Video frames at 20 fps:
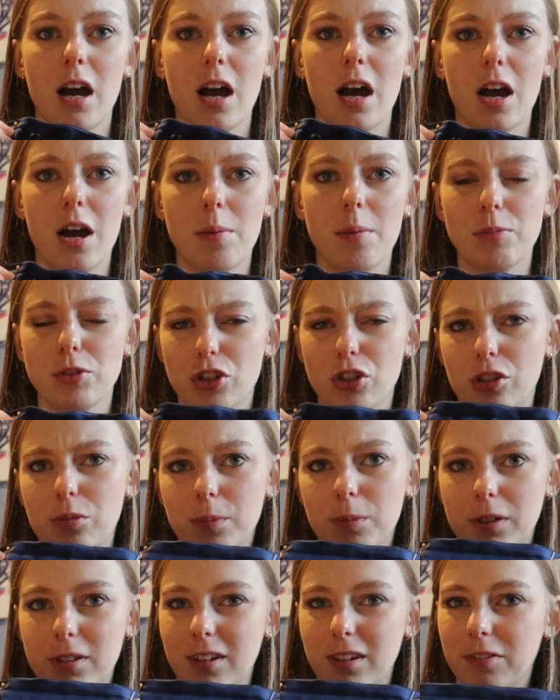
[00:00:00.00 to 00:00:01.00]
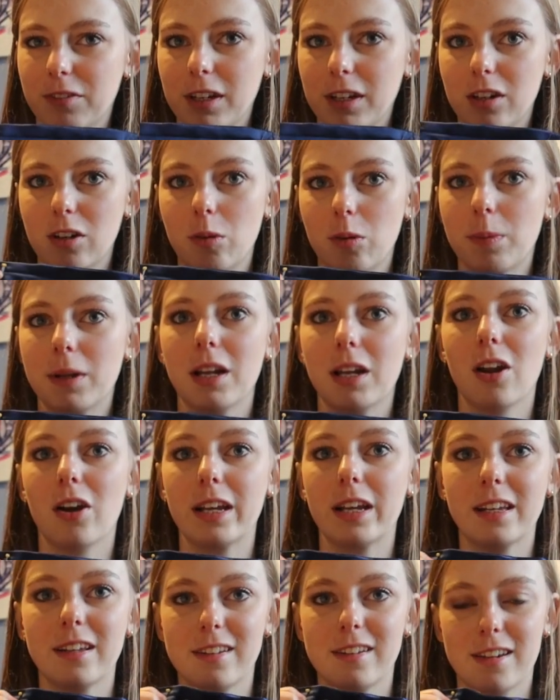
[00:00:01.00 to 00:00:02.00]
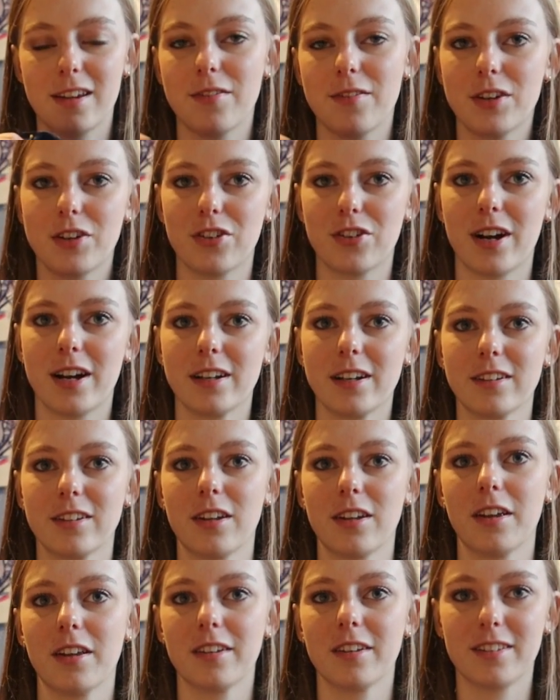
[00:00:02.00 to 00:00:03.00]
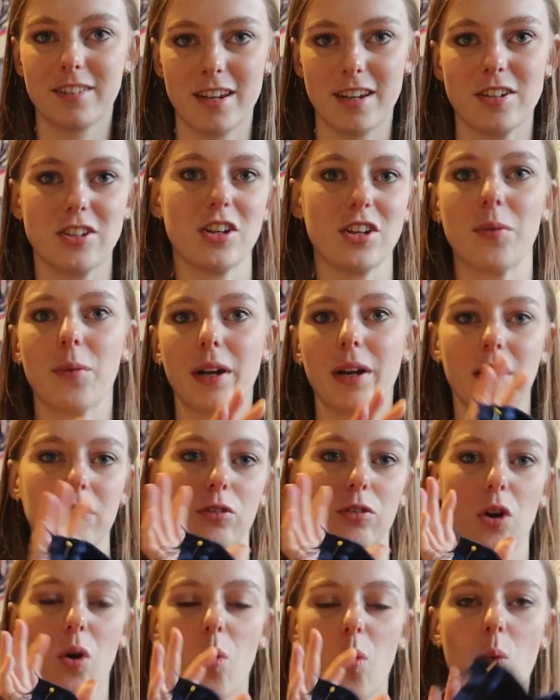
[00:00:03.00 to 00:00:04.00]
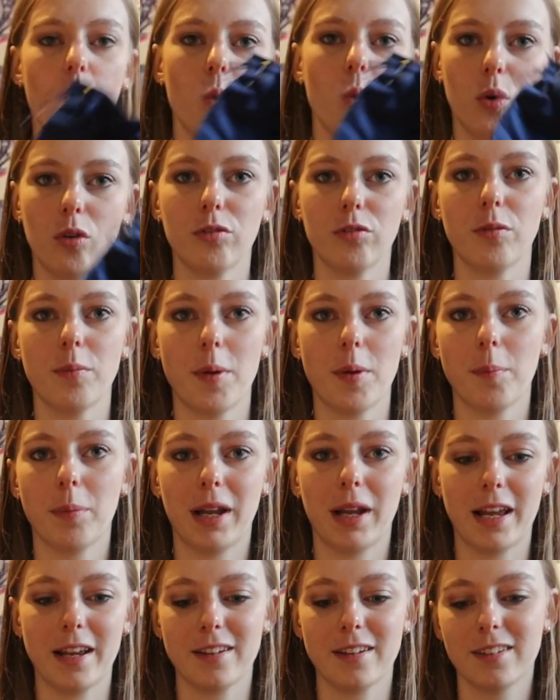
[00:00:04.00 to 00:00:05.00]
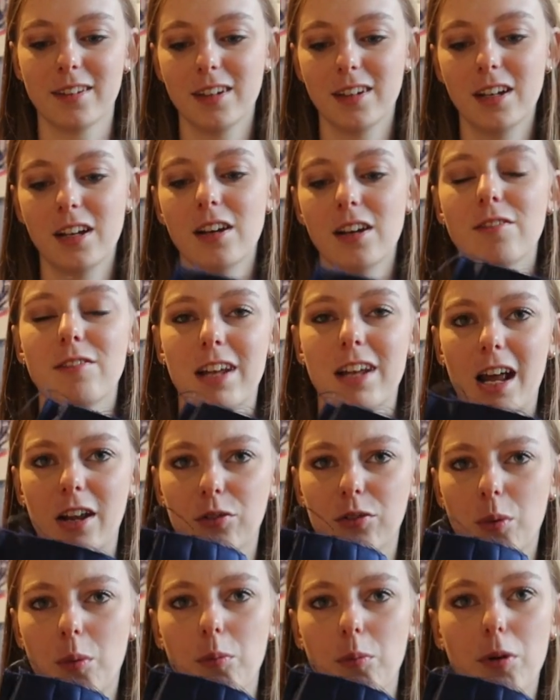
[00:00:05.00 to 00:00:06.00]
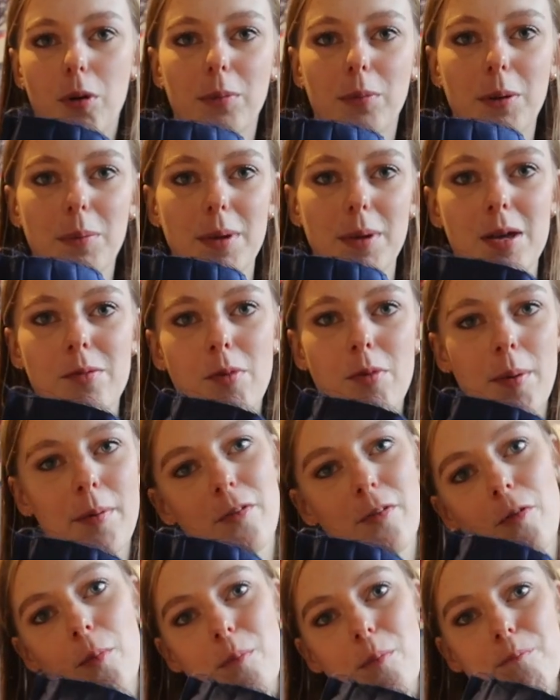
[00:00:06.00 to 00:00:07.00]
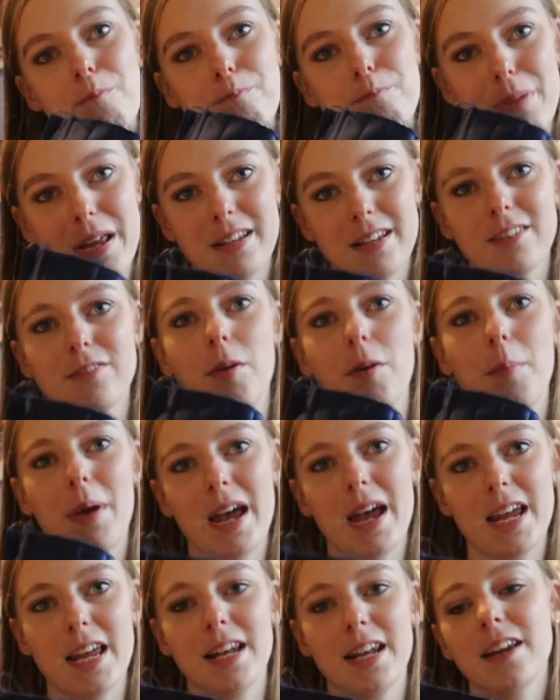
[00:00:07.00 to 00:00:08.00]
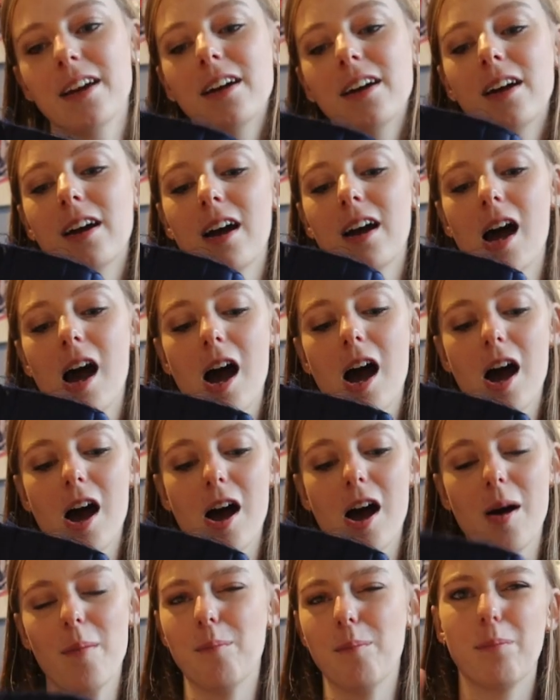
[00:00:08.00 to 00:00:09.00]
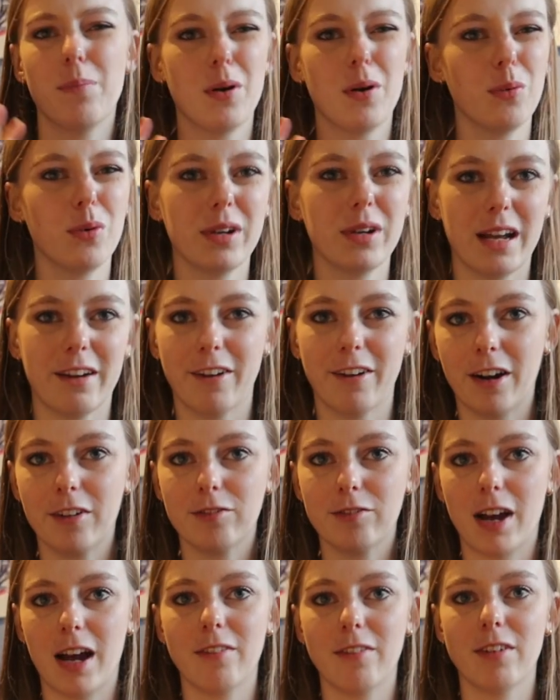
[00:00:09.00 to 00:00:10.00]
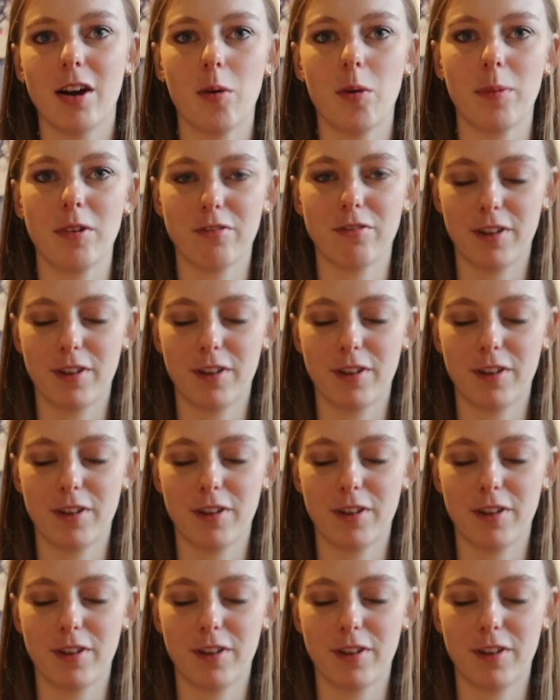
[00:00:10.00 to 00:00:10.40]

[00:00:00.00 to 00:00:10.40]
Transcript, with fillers: um, just because I think it would be a lot easier than trying to stitch it when I've got all of them in place. The last one probably be a bit of a pain um, but we'll get around that, that'll be